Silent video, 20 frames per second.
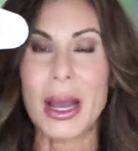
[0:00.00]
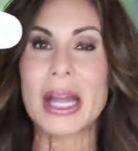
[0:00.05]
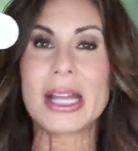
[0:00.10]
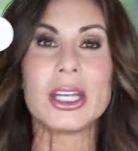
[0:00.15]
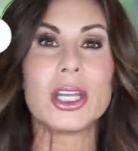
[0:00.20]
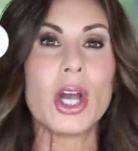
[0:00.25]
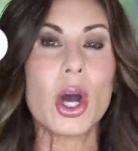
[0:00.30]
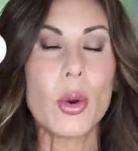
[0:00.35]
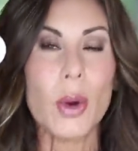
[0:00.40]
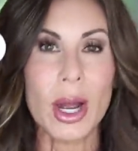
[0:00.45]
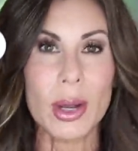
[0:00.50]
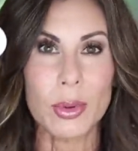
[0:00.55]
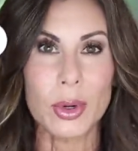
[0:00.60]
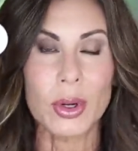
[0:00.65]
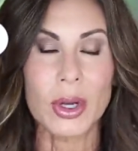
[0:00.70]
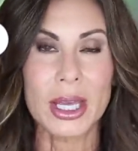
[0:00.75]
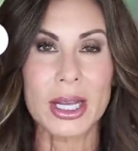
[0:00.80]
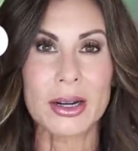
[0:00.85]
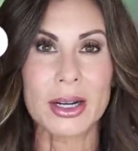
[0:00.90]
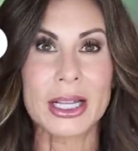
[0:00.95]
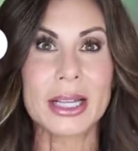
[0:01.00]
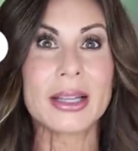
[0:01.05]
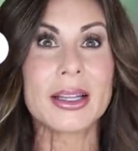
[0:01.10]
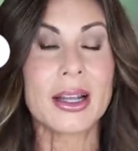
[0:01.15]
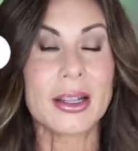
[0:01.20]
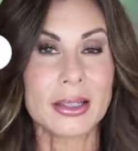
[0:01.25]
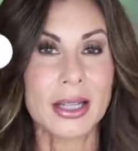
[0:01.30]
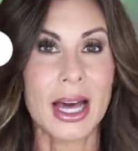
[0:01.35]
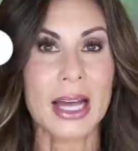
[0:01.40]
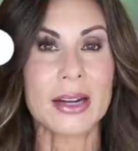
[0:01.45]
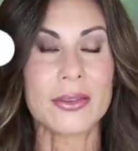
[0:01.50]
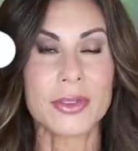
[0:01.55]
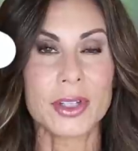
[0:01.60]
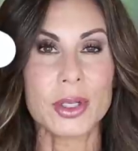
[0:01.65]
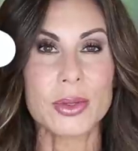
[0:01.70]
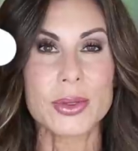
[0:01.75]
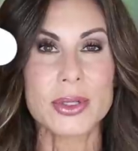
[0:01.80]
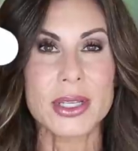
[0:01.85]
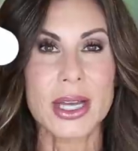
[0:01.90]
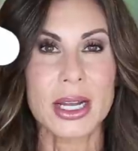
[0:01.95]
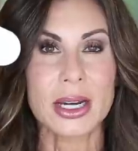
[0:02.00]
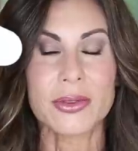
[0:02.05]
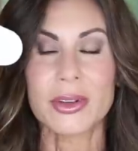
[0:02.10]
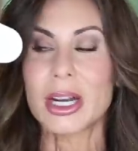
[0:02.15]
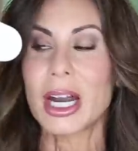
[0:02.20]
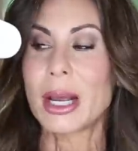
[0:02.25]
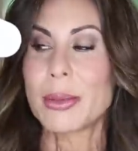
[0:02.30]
I know I will get a lot of use out of it.